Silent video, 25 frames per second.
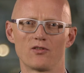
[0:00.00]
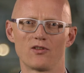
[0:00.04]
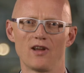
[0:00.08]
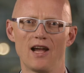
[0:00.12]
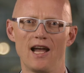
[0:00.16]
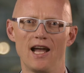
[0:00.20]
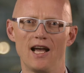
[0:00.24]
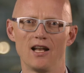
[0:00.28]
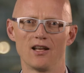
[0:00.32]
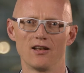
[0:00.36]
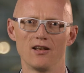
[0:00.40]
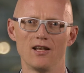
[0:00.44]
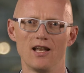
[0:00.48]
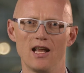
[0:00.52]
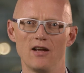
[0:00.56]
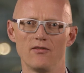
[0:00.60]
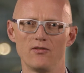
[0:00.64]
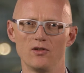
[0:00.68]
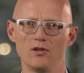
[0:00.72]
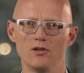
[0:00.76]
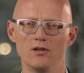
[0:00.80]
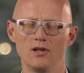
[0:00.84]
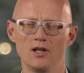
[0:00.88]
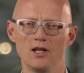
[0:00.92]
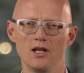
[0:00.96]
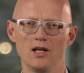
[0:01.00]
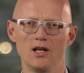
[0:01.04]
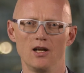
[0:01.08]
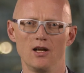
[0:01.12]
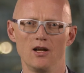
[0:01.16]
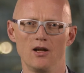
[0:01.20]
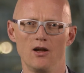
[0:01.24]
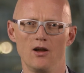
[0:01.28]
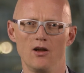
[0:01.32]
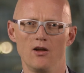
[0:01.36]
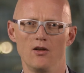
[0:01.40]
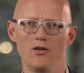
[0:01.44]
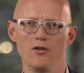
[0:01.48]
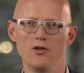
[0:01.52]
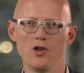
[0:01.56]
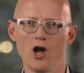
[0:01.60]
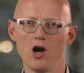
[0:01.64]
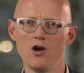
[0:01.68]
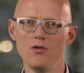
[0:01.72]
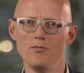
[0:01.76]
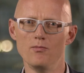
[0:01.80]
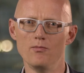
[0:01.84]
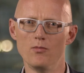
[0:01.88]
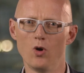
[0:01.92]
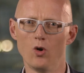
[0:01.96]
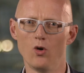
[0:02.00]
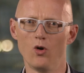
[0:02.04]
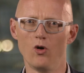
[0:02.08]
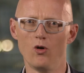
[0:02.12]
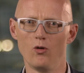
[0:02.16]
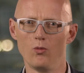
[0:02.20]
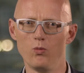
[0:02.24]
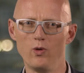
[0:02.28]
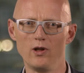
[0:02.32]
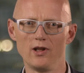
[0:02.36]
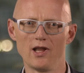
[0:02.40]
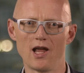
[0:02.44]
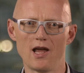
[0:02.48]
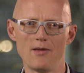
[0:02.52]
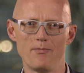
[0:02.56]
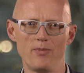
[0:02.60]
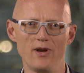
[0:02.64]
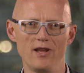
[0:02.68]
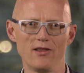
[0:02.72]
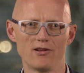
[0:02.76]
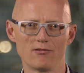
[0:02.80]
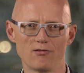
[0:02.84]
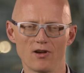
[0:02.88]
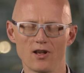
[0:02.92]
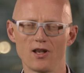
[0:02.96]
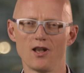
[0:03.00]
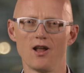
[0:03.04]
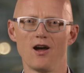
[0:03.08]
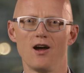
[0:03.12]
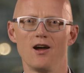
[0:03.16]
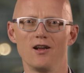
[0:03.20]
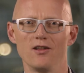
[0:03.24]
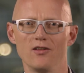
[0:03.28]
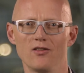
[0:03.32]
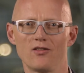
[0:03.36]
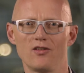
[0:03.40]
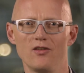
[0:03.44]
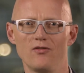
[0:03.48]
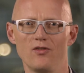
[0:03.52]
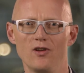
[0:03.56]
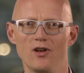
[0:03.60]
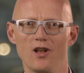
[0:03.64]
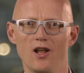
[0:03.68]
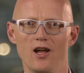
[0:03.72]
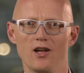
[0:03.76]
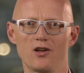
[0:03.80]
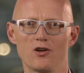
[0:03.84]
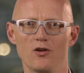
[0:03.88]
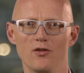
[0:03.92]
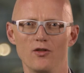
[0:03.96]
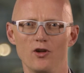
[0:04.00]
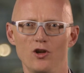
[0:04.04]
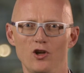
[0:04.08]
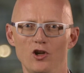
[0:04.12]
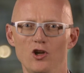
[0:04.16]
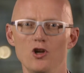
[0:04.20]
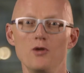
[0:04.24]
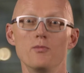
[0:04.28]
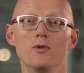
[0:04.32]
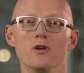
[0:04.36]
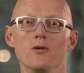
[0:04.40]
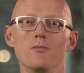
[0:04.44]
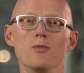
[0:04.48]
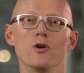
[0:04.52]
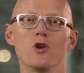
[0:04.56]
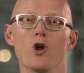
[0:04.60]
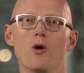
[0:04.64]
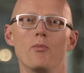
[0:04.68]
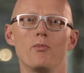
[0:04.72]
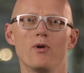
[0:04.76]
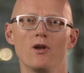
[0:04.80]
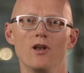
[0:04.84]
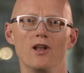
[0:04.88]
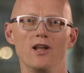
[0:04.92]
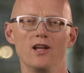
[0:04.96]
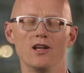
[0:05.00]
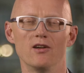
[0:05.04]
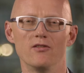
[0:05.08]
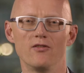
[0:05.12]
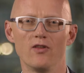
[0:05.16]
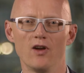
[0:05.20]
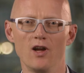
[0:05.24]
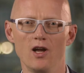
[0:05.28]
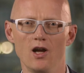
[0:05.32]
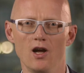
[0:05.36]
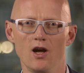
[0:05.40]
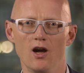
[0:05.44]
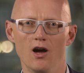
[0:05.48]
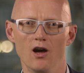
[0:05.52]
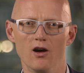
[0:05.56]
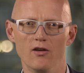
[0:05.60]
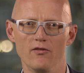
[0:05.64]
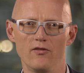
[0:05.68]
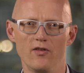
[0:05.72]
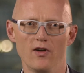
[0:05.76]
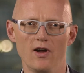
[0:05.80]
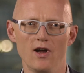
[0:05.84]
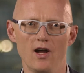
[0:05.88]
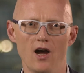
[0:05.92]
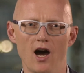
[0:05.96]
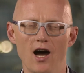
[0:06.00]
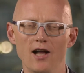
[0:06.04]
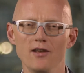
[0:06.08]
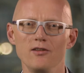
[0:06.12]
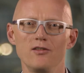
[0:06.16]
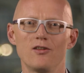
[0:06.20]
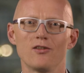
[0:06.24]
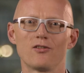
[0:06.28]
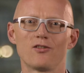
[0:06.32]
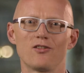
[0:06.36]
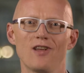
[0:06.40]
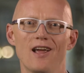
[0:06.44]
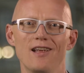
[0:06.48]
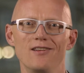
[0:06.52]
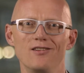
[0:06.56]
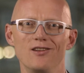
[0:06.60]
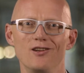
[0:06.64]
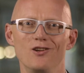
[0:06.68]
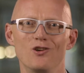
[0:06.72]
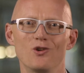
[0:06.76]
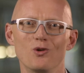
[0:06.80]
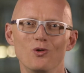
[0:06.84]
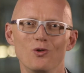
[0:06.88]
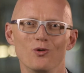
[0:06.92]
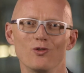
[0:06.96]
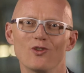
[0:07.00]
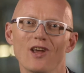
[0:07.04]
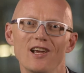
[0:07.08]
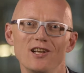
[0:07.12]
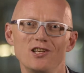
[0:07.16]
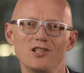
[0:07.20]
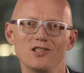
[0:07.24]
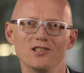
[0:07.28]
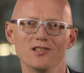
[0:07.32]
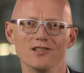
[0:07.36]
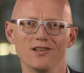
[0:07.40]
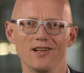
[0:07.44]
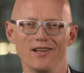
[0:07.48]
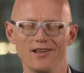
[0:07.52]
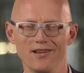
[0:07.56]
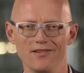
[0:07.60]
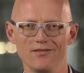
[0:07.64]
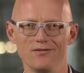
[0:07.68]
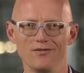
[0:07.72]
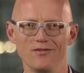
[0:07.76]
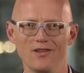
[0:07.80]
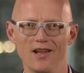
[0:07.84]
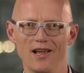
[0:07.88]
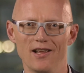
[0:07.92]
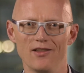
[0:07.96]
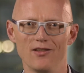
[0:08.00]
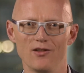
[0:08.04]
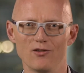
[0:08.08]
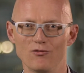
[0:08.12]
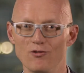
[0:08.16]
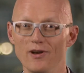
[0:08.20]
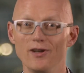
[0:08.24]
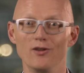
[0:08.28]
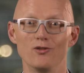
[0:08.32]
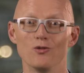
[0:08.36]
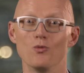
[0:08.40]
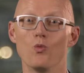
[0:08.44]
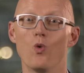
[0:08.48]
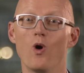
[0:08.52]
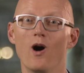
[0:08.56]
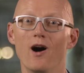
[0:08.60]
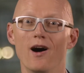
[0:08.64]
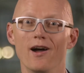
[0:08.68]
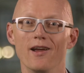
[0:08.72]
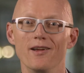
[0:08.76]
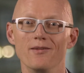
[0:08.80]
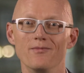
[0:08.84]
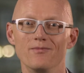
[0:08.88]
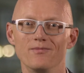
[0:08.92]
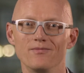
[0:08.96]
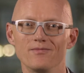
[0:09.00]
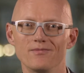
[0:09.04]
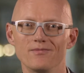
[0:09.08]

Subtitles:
scale and level. No more will there be the reliance, if you like, on the human monopoly of understanding causation and the reason why.